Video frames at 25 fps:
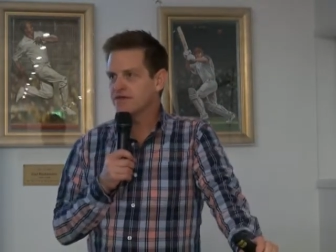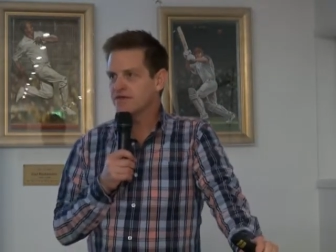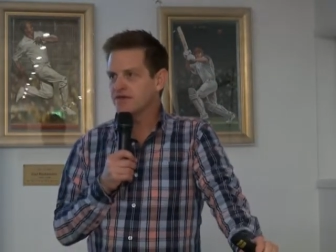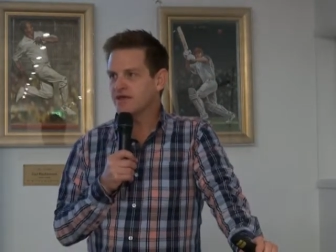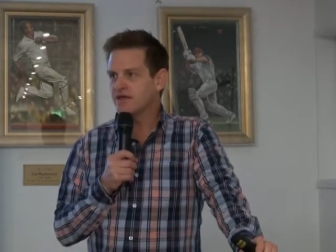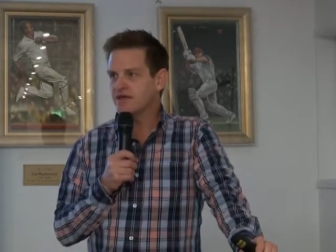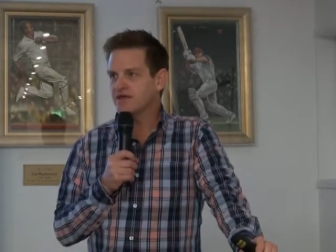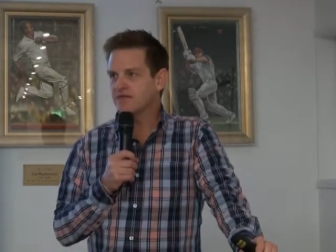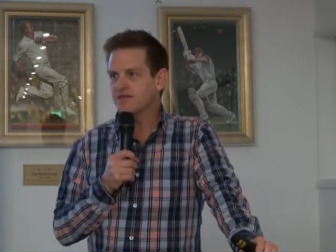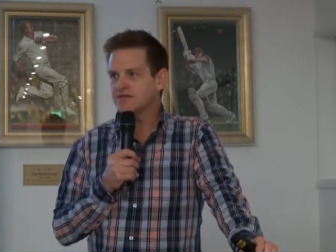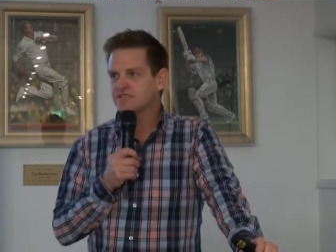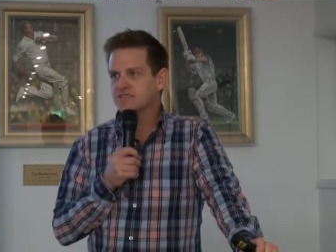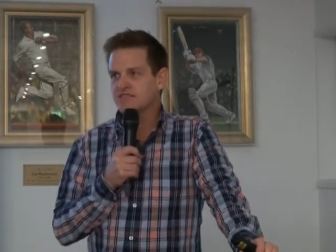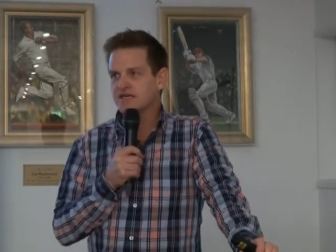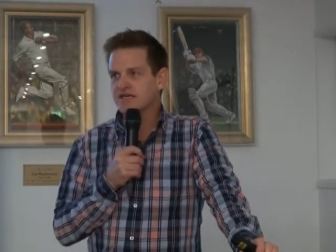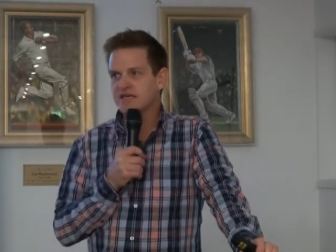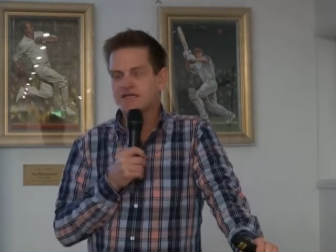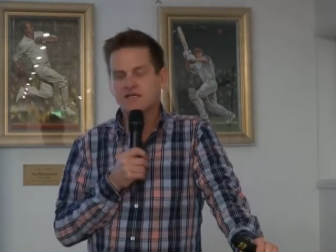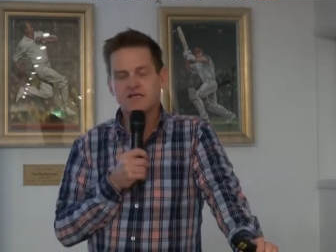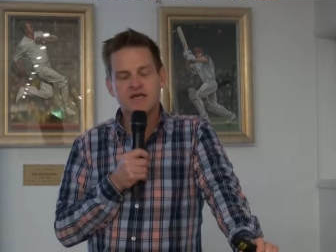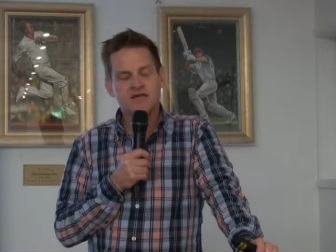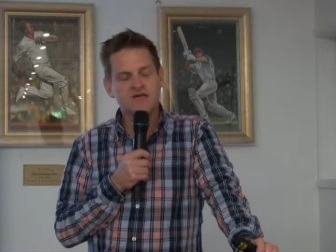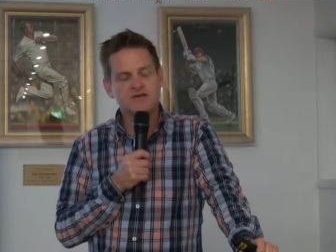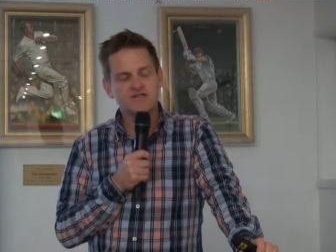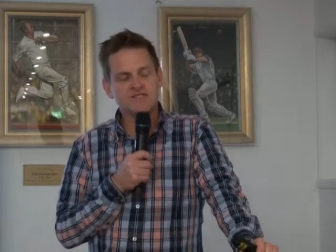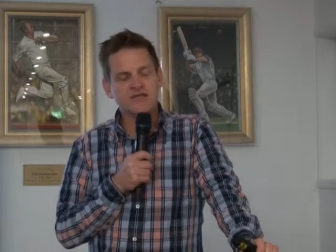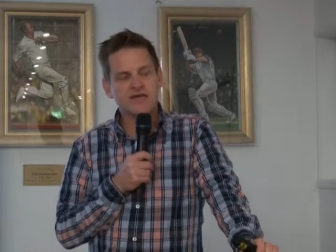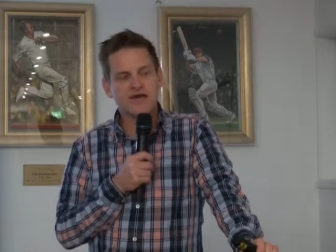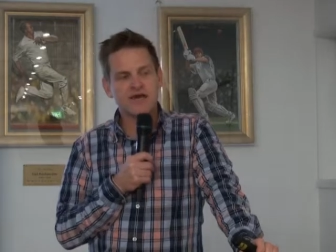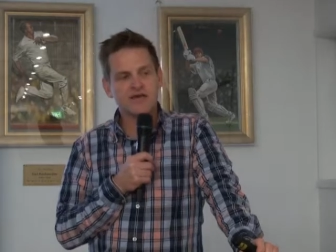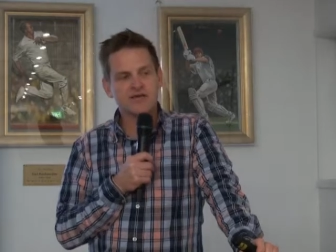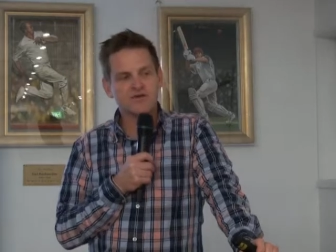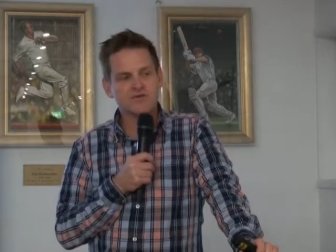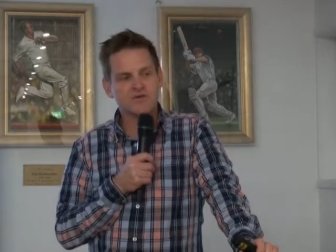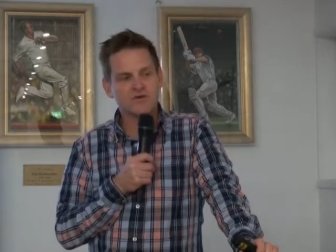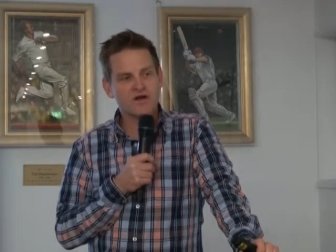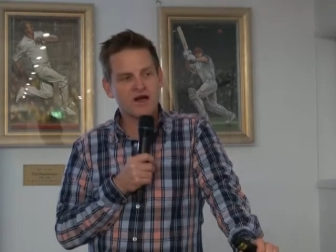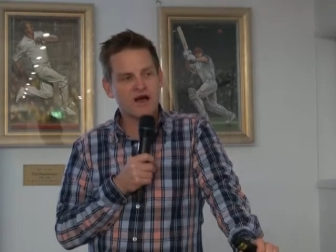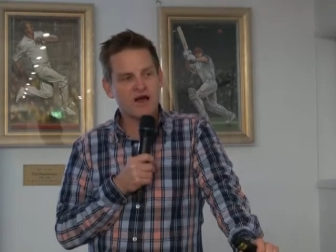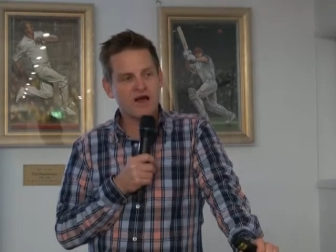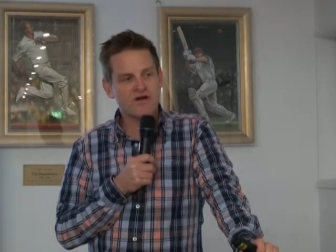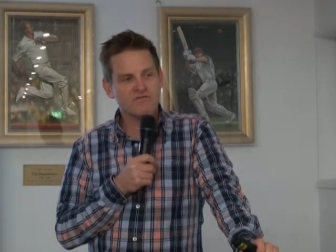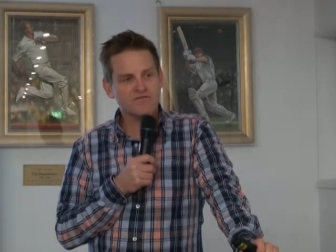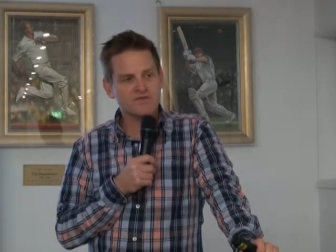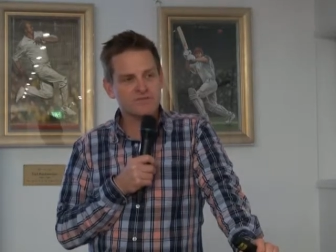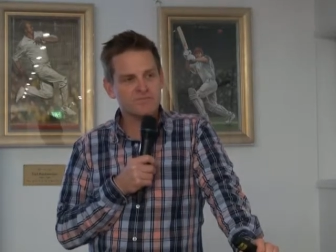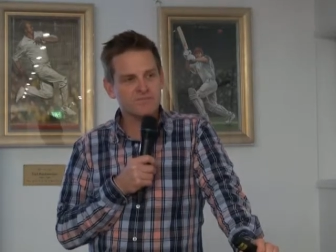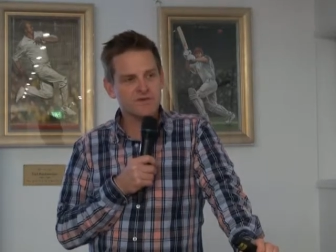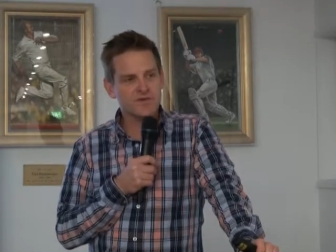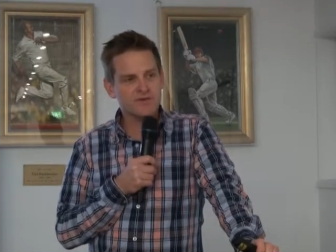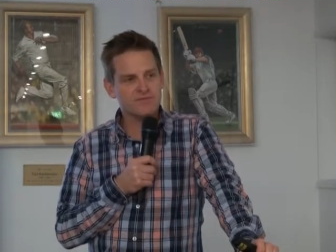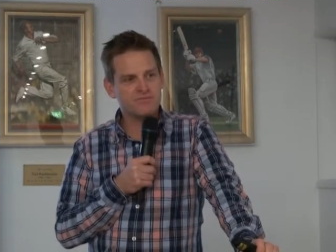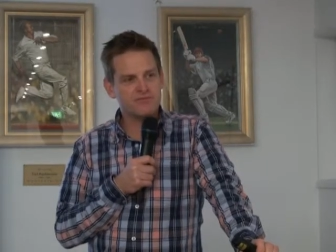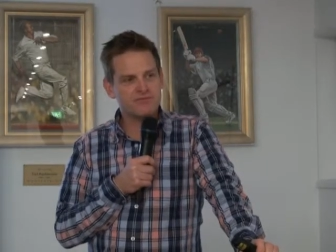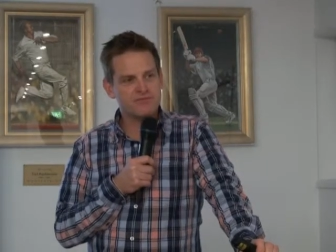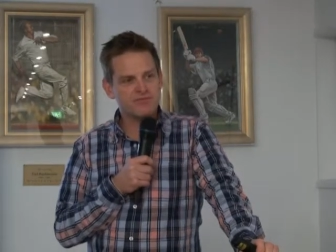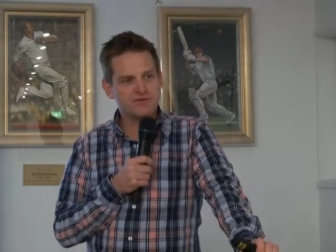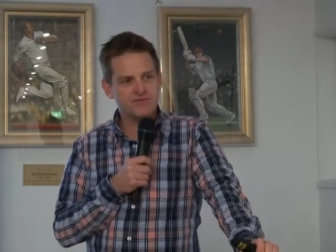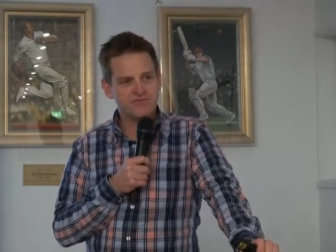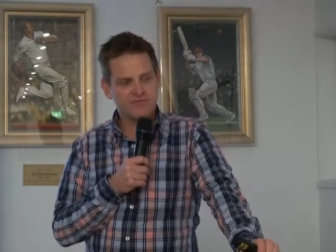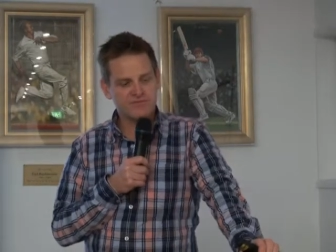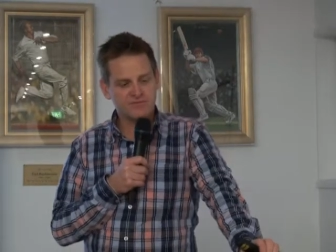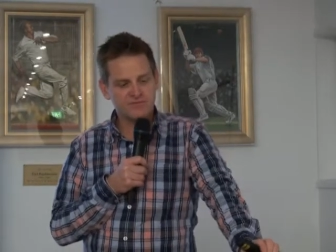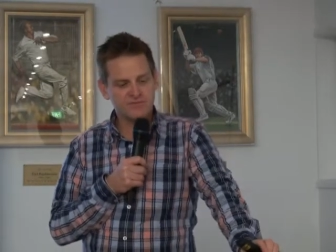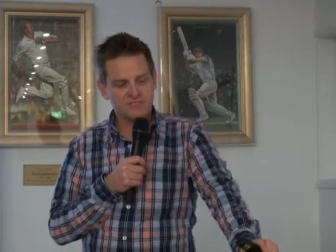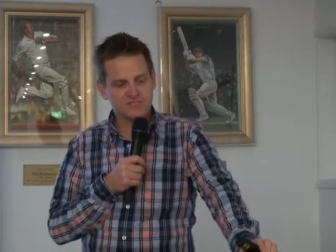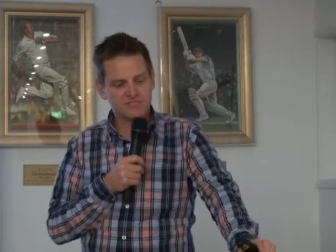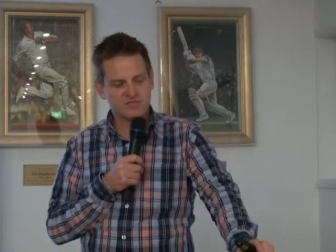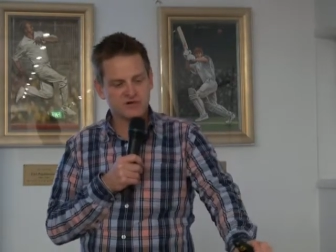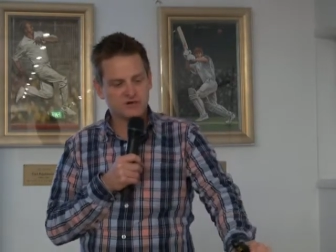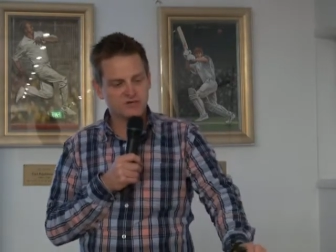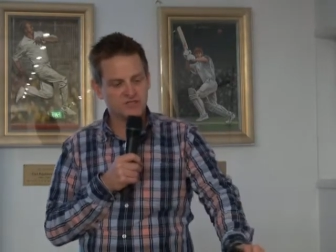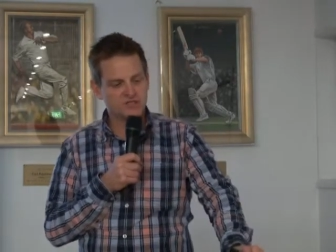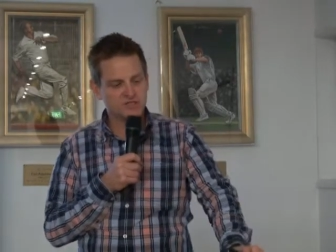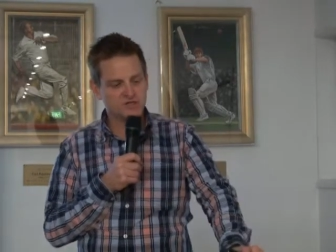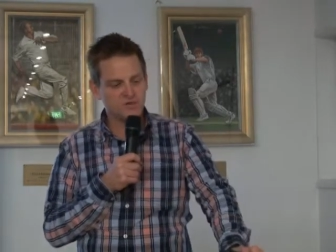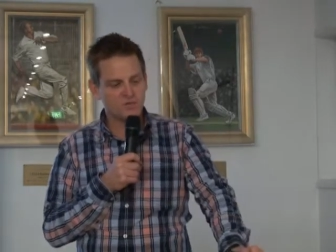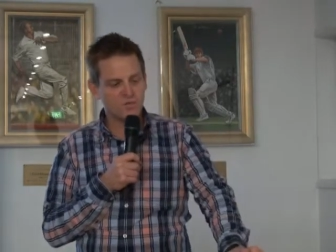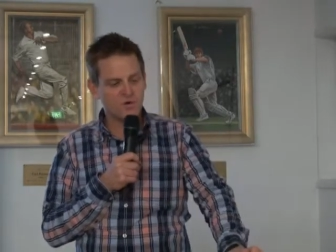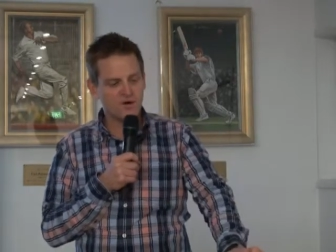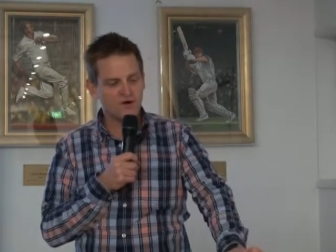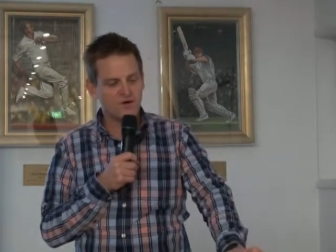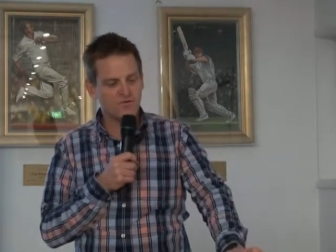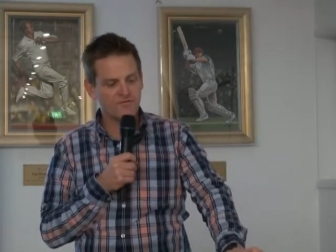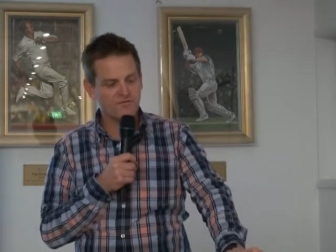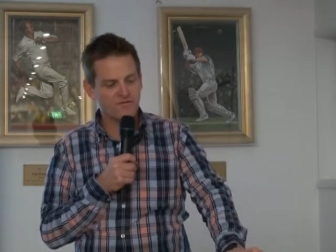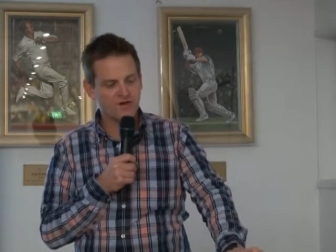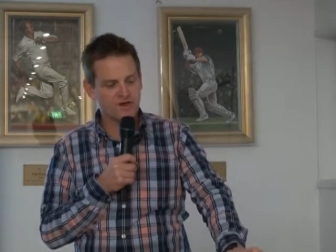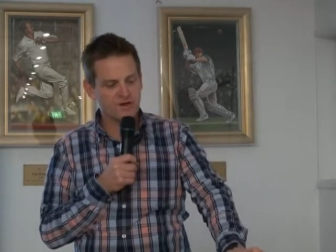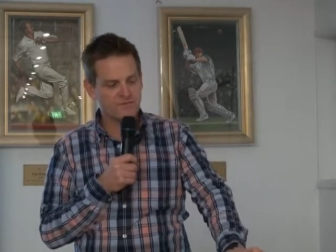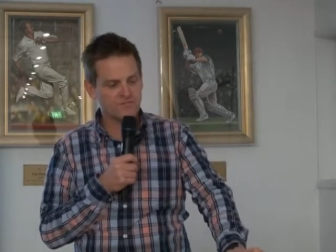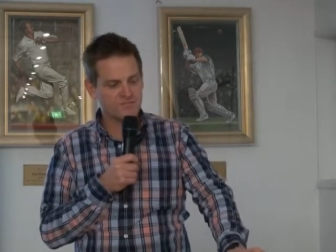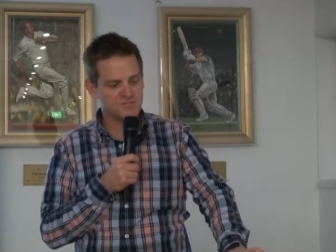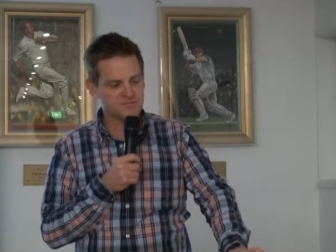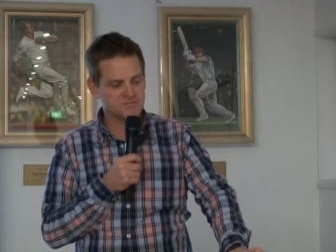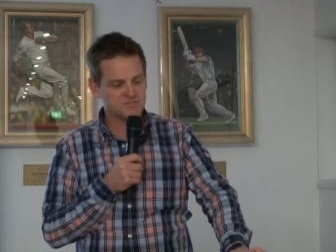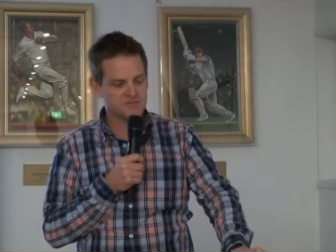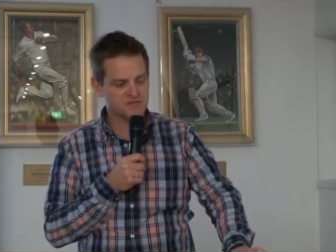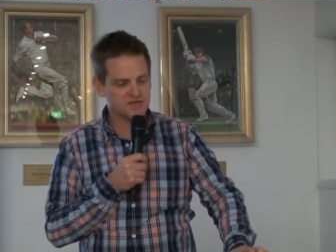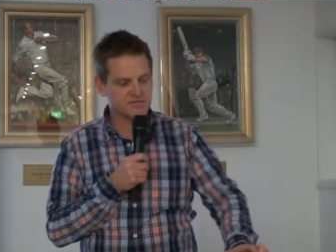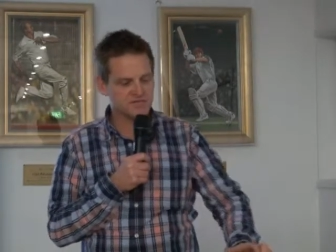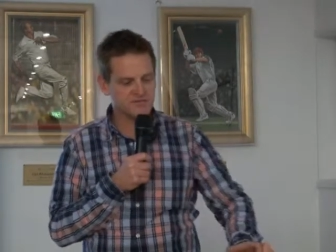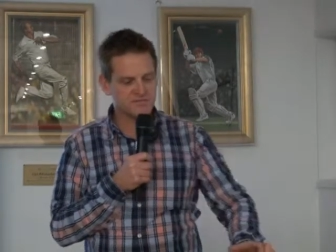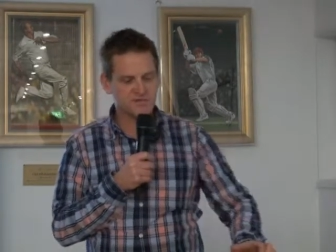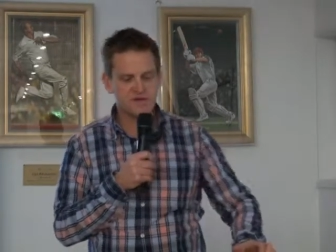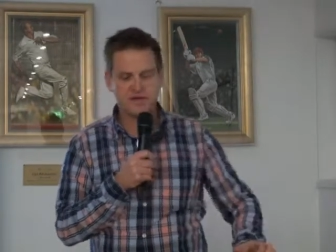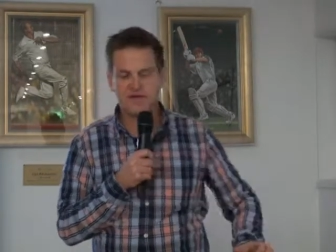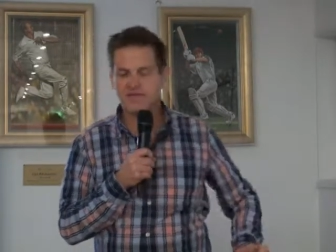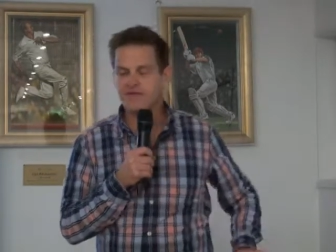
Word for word: The, second area is how you look after people and from a social and welfare perspective.